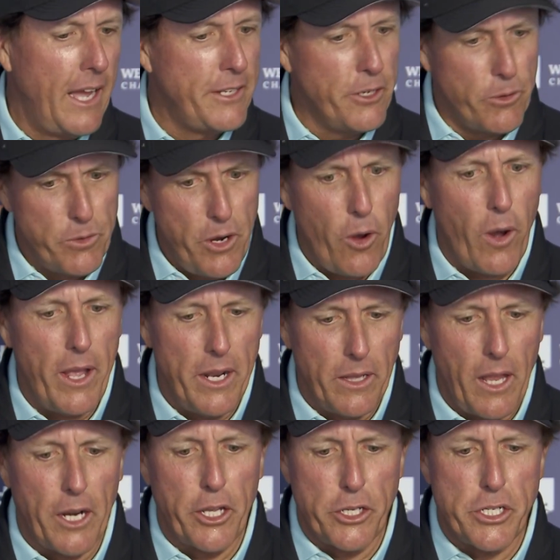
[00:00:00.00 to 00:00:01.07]
don't know. I hit a
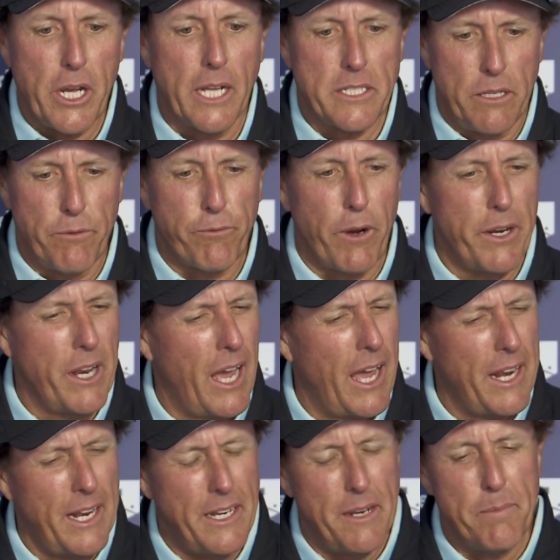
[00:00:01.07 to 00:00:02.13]
lot of good shots on the front
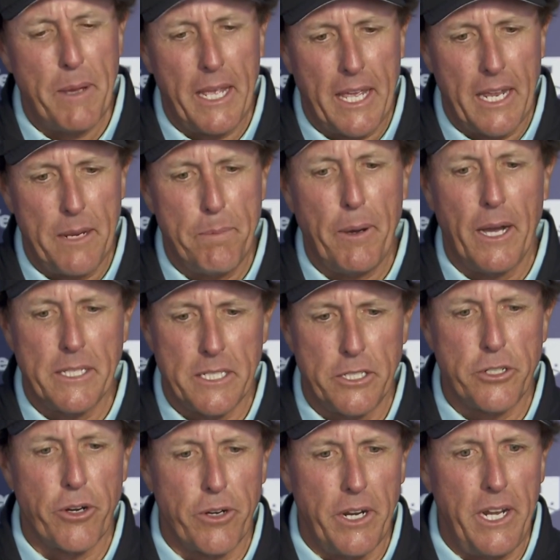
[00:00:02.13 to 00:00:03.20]
nine. I didn't make any putts and
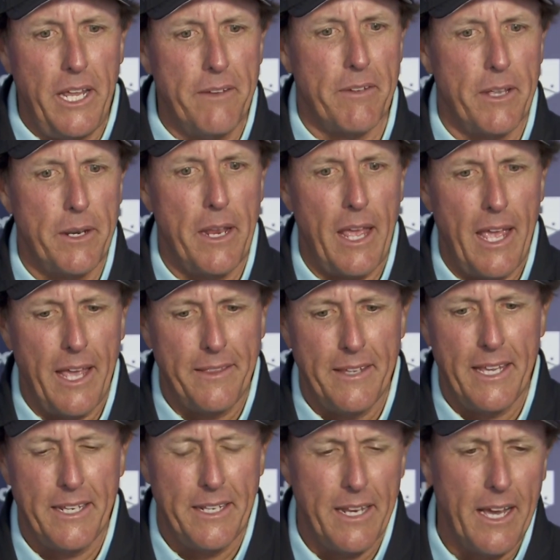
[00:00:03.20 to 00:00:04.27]
turn it even. And
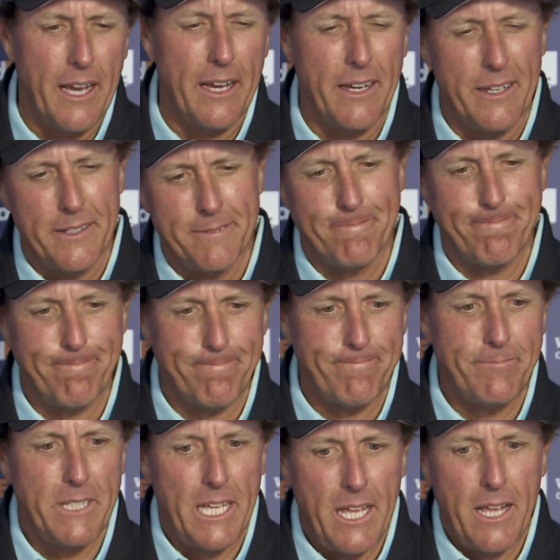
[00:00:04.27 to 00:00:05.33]
then
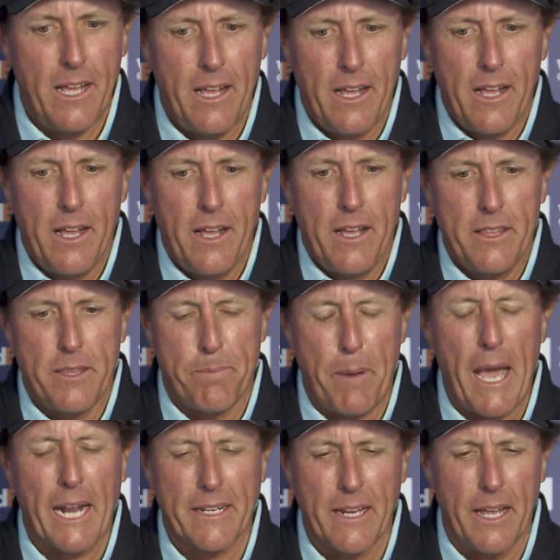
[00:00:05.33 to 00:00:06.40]
the
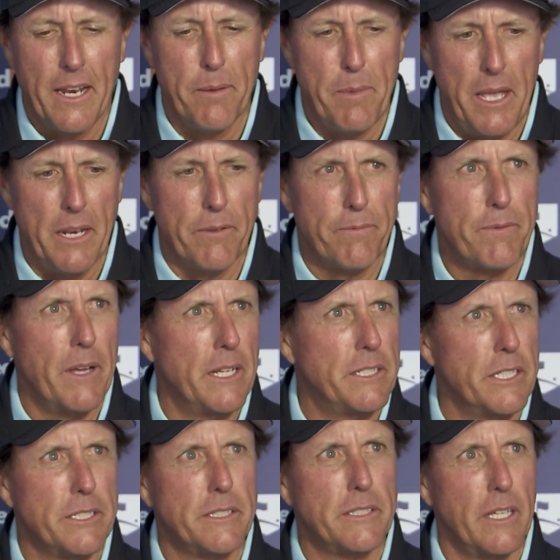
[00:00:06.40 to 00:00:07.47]
back nine, I
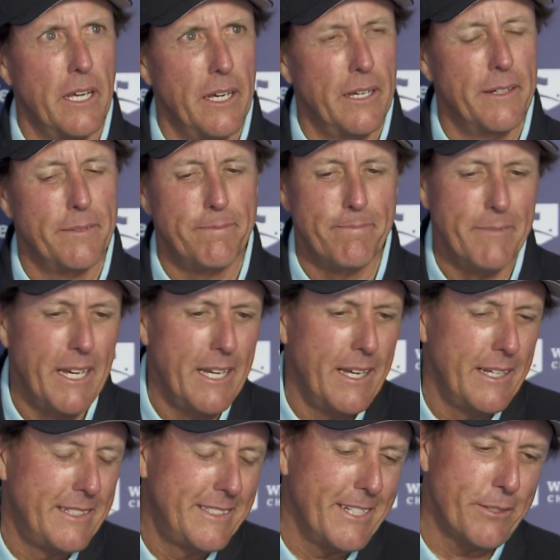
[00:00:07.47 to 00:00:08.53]
just
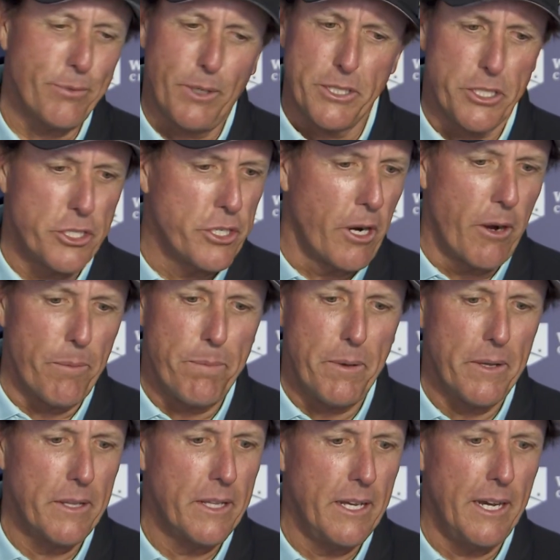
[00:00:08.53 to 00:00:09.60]
wasn't sharp.
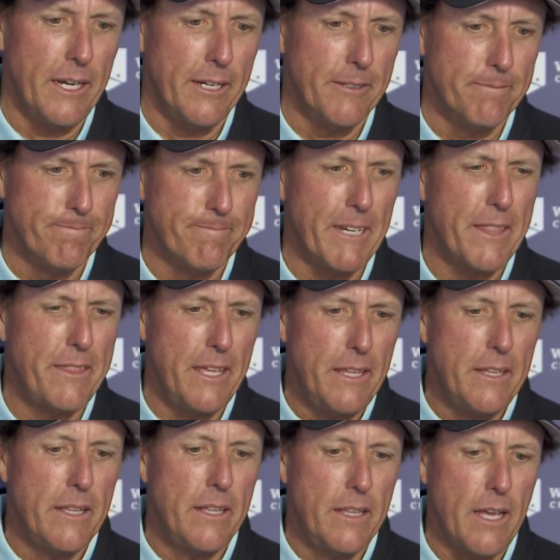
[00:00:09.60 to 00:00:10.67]
I think
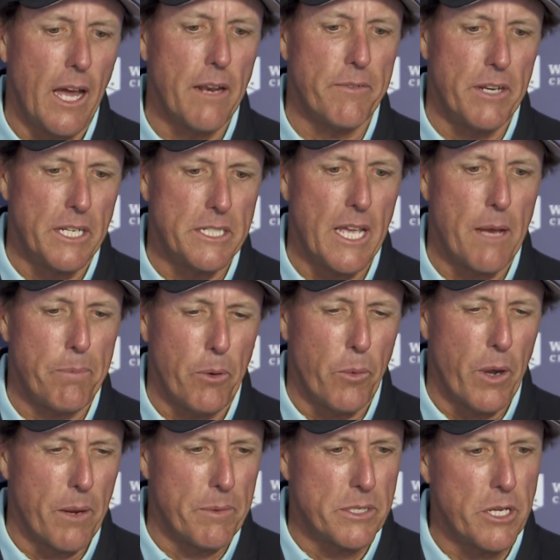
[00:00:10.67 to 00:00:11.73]
kind of an example of
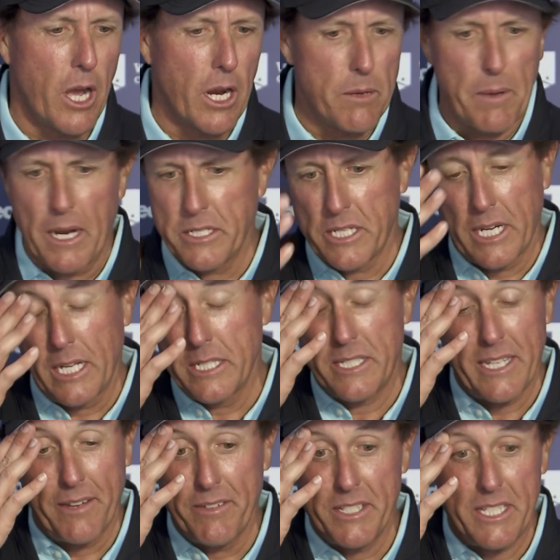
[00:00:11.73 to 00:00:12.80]
what I've been talking about is like on
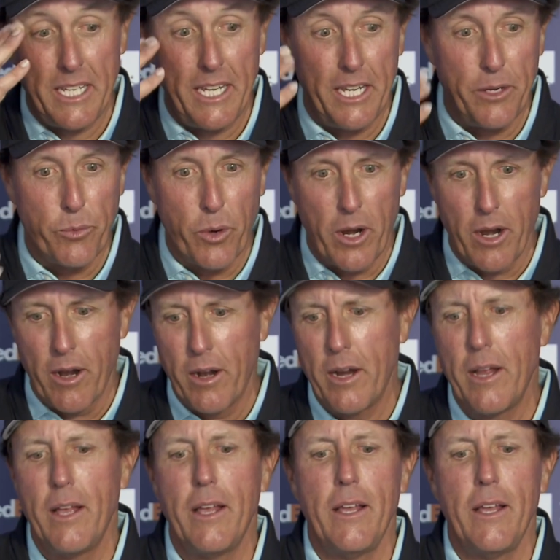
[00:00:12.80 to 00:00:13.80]
17, where